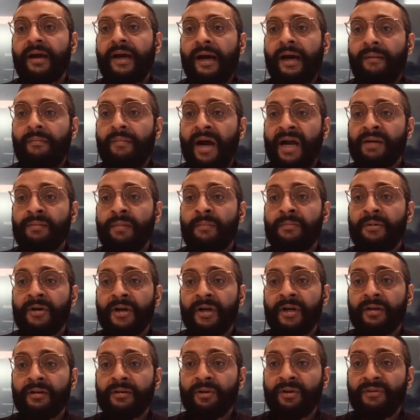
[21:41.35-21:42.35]
I
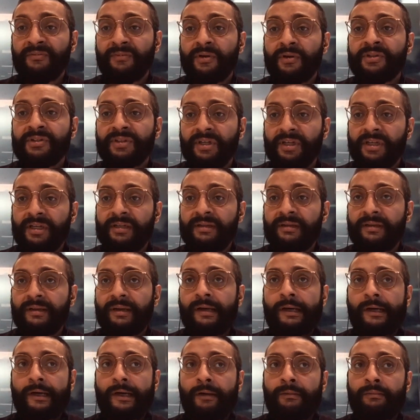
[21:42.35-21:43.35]
remember in university,
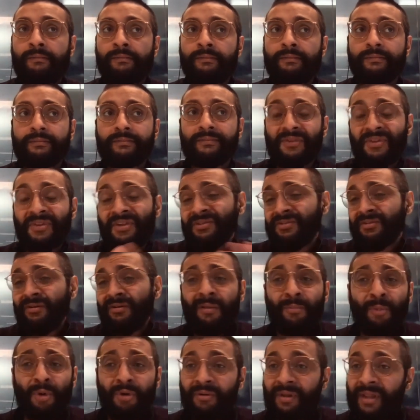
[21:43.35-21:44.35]
things are
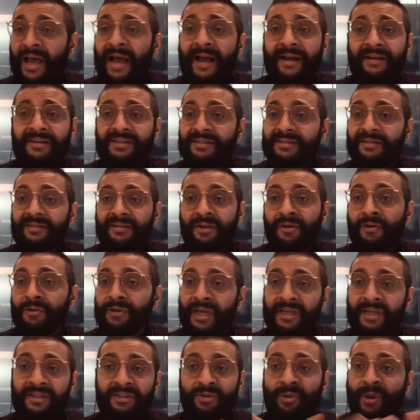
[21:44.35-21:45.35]
a lot more relaxed.
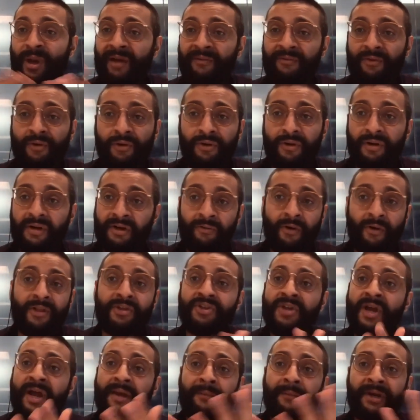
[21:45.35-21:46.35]
Yes, you have your
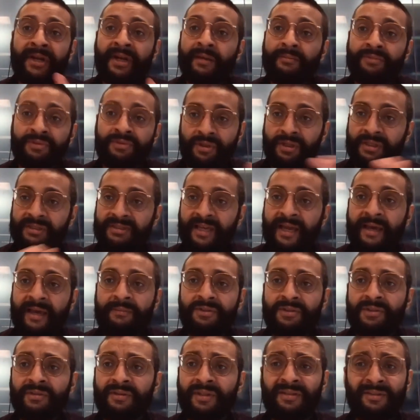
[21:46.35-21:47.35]
crunch time when it comes to
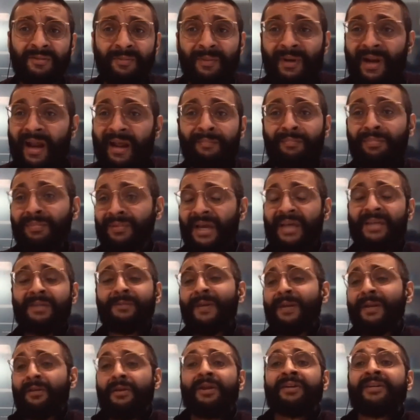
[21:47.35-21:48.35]
exams and things, but I
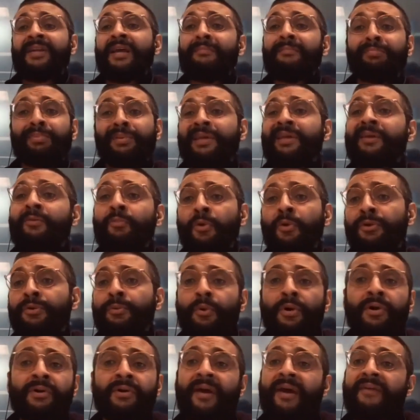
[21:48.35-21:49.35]
spent a lot of time playing
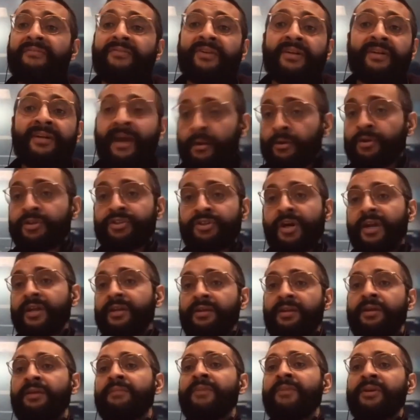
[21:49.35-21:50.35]
World of Warcraft and
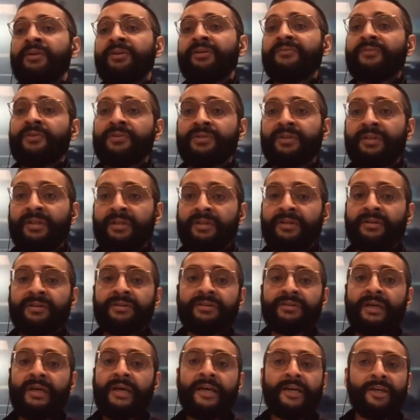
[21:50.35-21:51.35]
Counter-Strike in my university
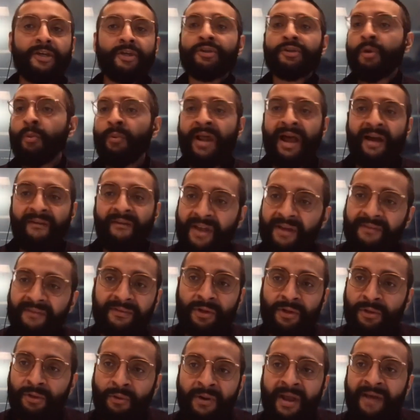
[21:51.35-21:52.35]
years. You
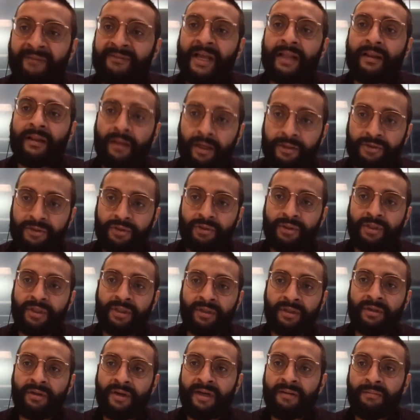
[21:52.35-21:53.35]
don't have that luxury
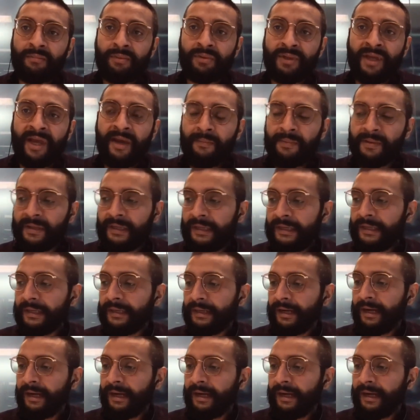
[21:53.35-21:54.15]
here in boot camp.